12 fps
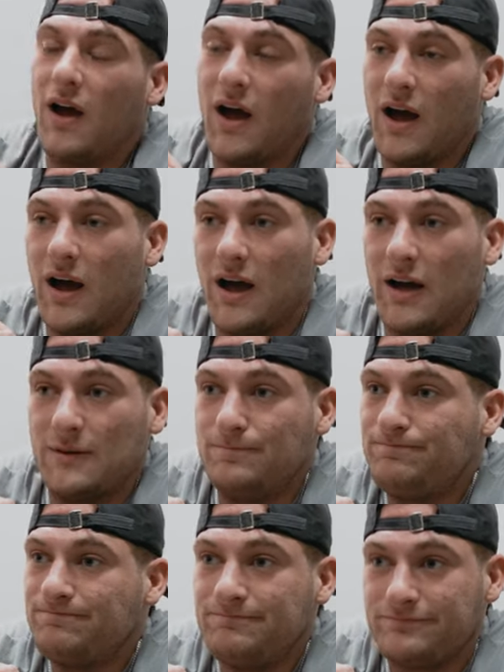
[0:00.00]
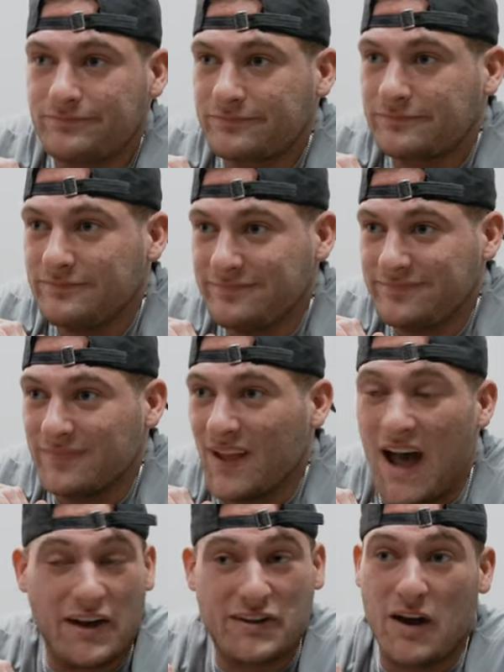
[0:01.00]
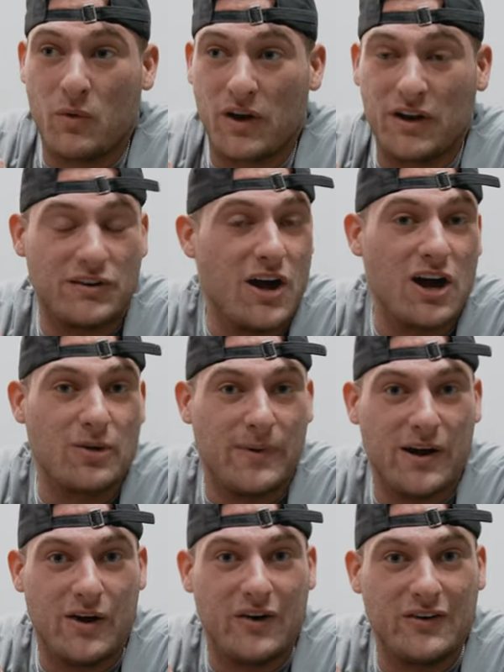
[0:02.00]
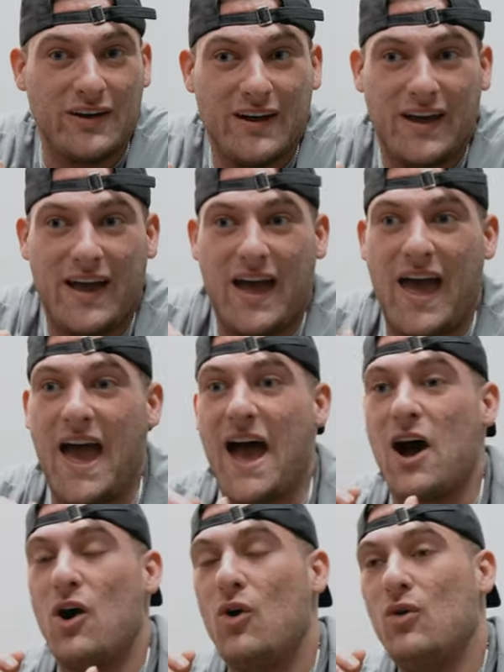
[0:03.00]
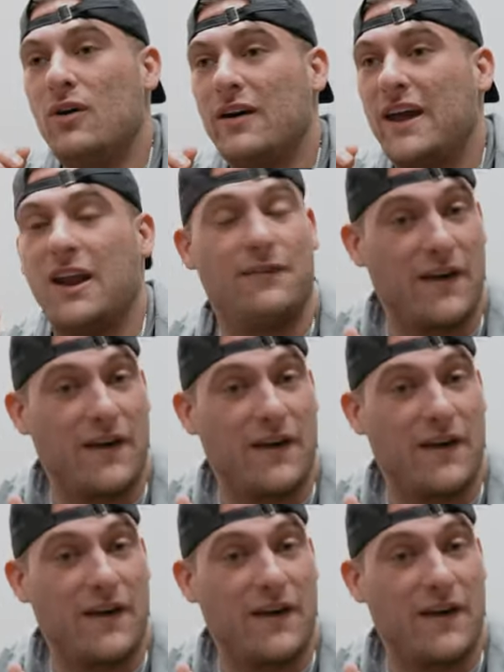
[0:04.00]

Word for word: um, I just kind of wanted to talk about how it